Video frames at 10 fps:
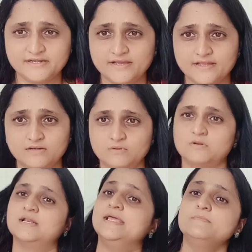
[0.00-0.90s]
I do not
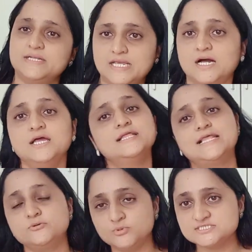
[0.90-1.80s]
like, but yeah,
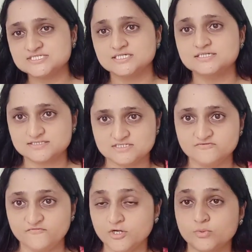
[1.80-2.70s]
that was the reason
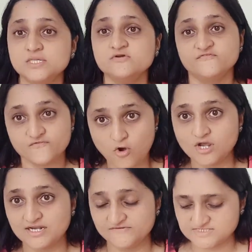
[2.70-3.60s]
for doing frog
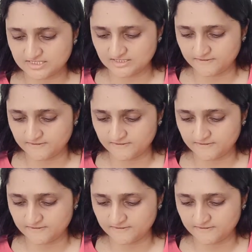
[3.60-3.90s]
life cycle.